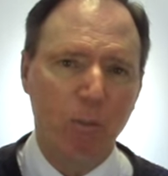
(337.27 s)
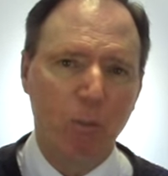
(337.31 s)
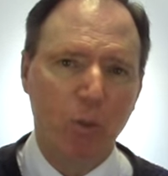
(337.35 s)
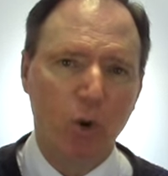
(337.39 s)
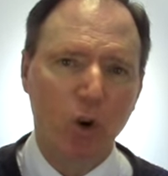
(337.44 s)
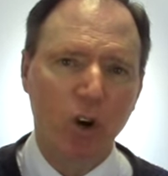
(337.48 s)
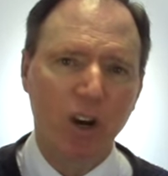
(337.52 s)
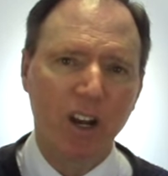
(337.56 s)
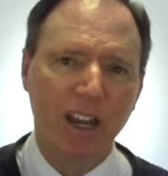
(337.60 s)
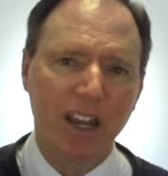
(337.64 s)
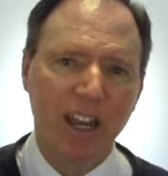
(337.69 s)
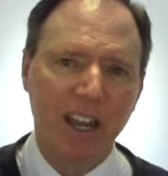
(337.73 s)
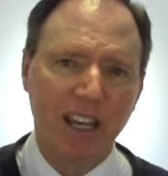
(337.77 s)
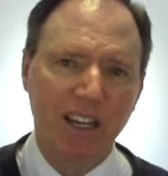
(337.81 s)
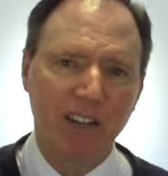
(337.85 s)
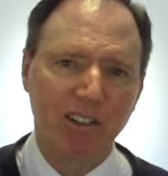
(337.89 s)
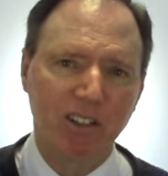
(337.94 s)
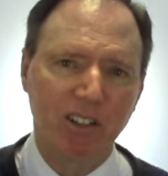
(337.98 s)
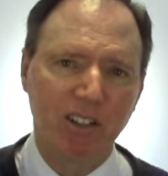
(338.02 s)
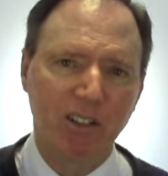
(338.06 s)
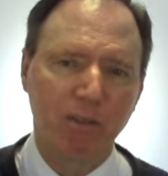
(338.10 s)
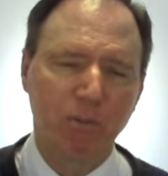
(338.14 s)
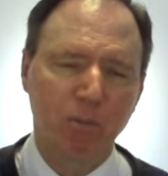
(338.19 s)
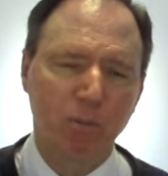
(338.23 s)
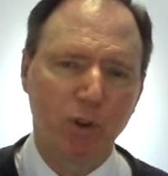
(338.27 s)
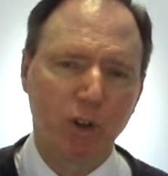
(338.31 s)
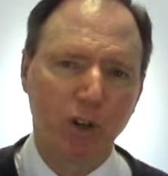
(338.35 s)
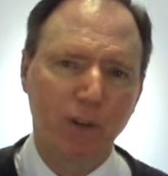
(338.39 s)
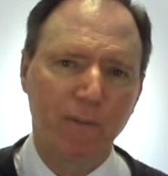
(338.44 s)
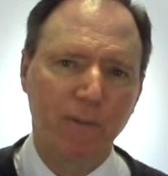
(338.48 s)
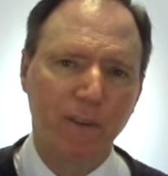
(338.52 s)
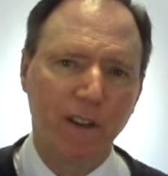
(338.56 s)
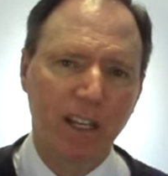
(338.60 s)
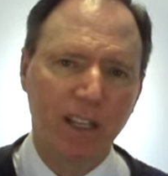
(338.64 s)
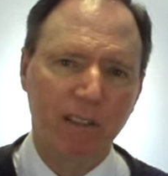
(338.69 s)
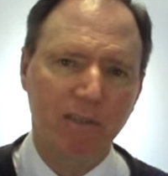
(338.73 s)
more accurate, more
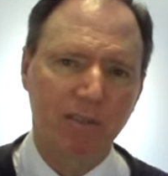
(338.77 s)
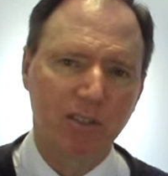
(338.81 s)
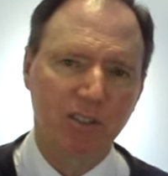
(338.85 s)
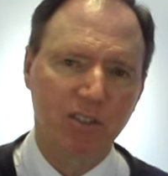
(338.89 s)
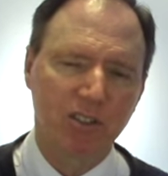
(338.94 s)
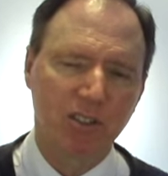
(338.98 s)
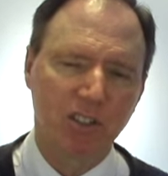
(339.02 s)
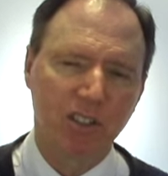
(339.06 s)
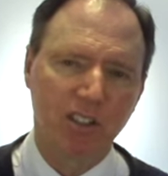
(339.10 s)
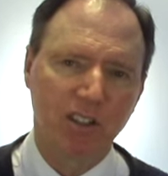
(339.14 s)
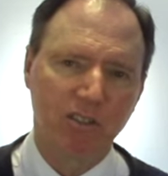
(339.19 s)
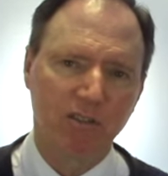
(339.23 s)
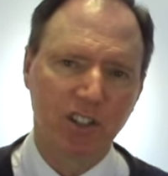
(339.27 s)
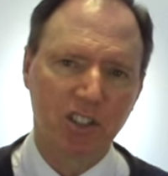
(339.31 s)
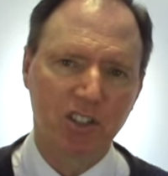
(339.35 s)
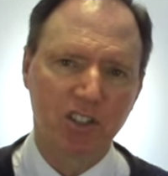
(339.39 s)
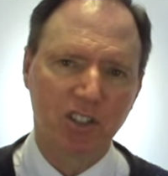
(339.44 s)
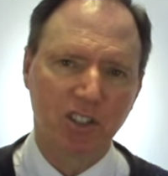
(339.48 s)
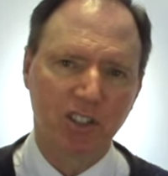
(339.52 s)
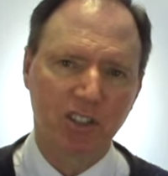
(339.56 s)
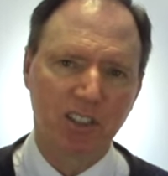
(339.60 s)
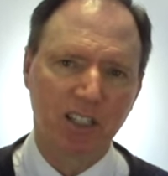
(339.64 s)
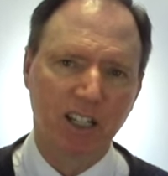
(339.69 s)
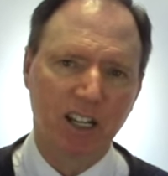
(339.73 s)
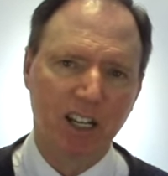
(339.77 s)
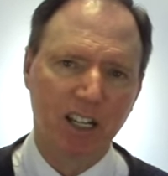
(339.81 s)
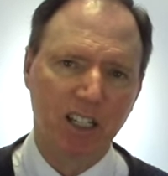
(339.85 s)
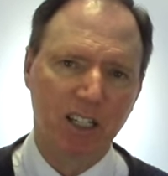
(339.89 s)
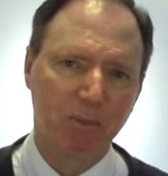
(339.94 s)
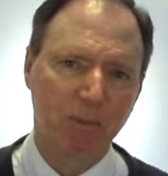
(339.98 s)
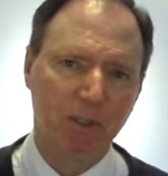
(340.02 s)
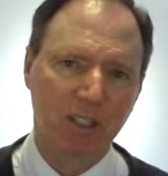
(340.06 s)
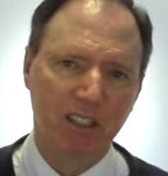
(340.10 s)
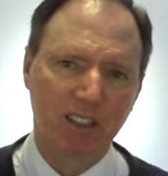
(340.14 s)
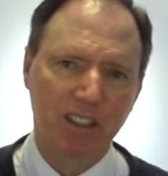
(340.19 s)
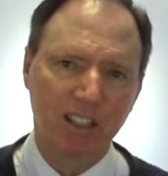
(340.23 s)
faithful to the original
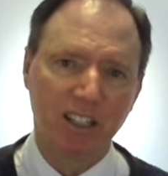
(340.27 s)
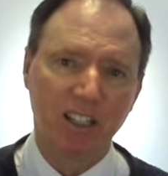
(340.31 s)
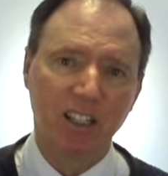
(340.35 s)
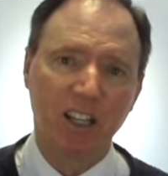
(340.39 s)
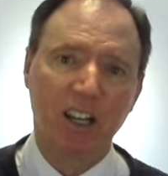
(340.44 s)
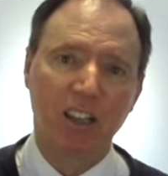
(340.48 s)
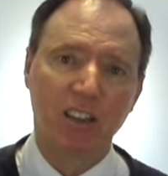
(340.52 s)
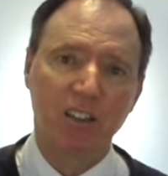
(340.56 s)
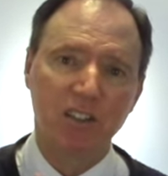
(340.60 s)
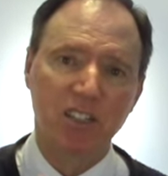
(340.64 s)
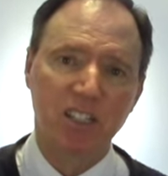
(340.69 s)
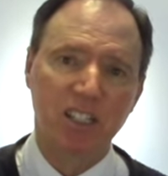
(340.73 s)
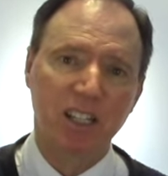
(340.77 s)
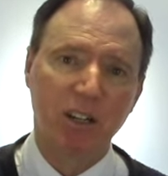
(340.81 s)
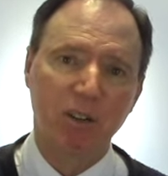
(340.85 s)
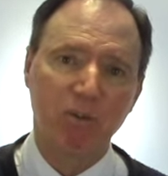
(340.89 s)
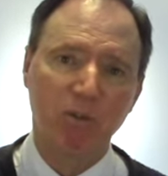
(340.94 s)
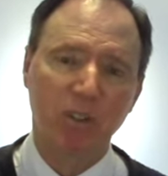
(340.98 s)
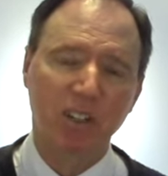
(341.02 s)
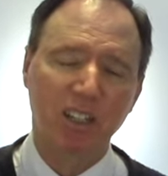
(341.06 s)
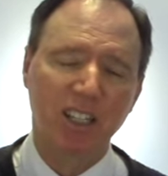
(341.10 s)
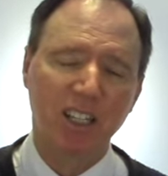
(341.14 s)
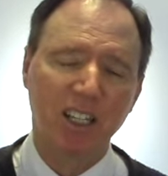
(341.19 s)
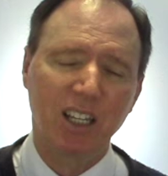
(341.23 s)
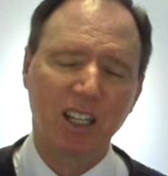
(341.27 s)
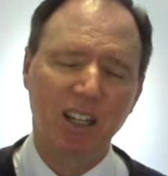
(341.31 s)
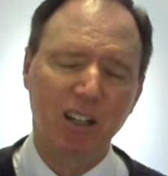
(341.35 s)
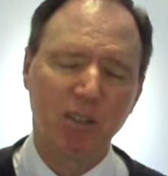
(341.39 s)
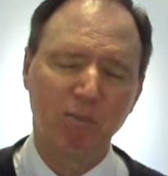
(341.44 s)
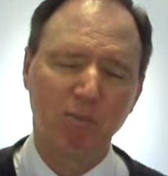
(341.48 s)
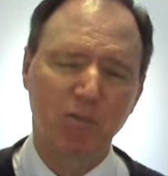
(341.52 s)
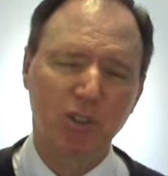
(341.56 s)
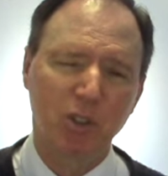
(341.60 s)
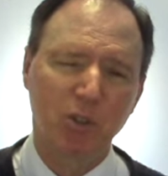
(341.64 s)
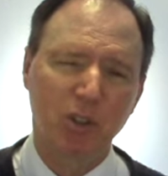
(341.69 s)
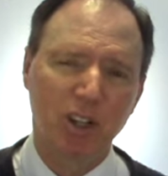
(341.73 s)
document than others that
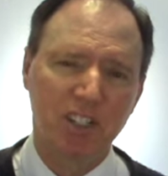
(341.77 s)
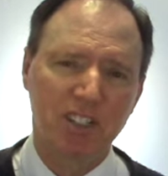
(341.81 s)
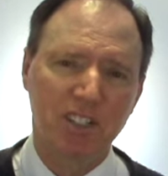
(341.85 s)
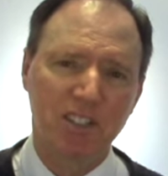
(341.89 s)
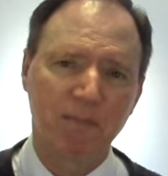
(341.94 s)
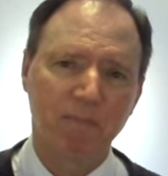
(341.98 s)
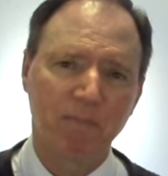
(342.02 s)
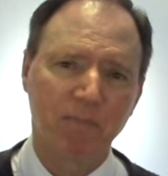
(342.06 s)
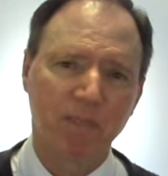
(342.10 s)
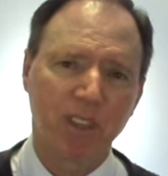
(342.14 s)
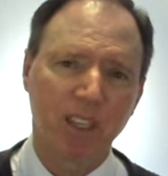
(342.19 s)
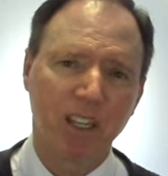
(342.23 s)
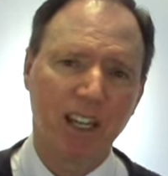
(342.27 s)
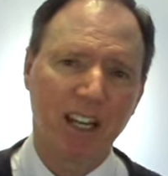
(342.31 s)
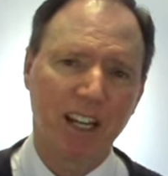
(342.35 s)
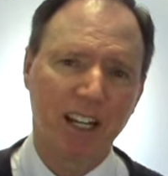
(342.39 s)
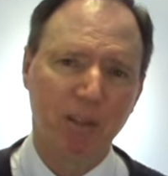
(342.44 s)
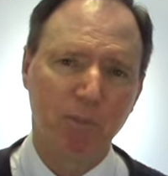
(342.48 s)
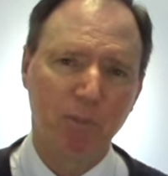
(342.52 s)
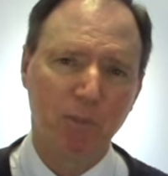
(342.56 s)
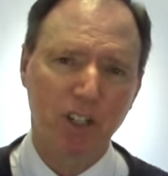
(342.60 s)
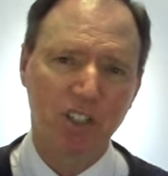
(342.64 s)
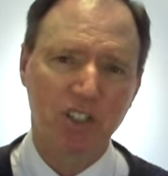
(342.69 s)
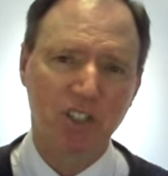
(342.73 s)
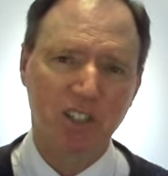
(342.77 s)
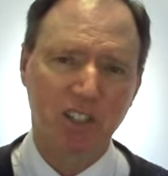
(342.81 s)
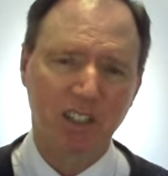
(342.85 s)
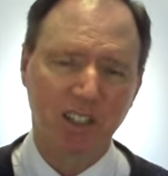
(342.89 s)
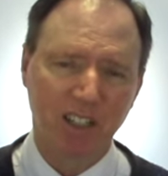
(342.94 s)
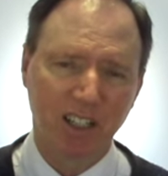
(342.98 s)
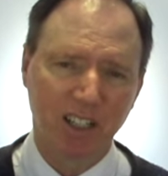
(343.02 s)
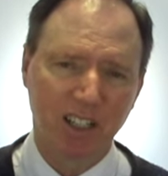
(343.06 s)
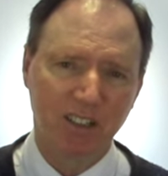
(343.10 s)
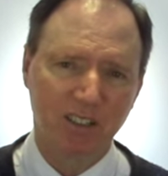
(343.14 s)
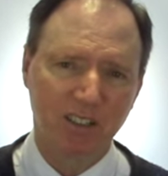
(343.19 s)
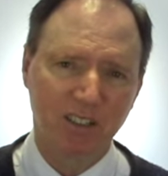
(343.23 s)
come to us at a much
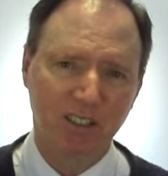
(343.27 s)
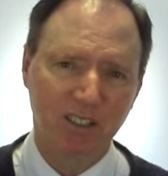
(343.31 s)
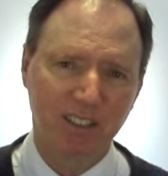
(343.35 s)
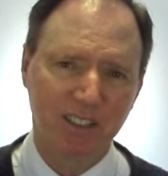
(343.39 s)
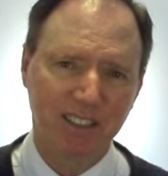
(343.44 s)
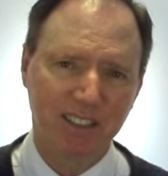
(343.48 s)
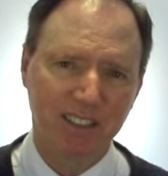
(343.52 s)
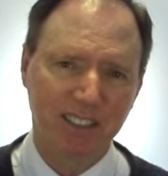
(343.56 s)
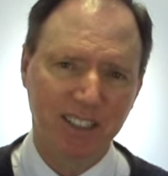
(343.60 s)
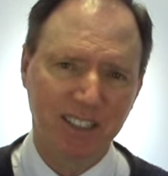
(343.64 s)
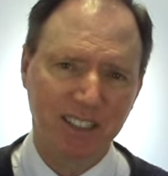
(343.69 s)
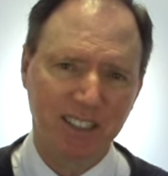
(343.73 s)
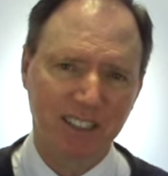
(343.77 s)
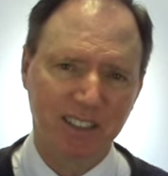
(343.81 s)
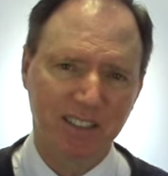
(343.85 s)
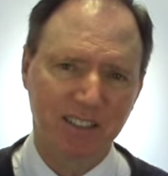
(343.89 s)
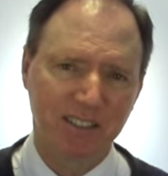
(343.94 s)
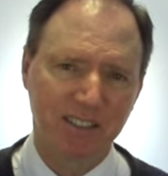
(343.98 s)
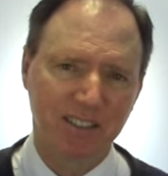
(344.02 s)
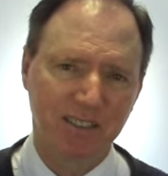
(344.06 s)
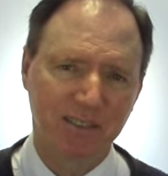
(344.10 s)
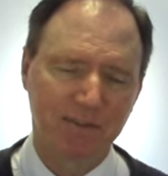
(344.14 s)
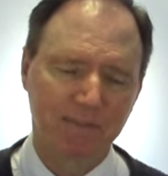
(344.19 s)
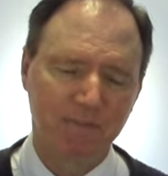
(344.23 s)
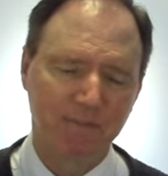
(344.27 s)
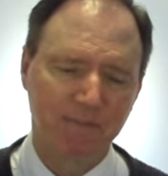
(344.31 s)
later date.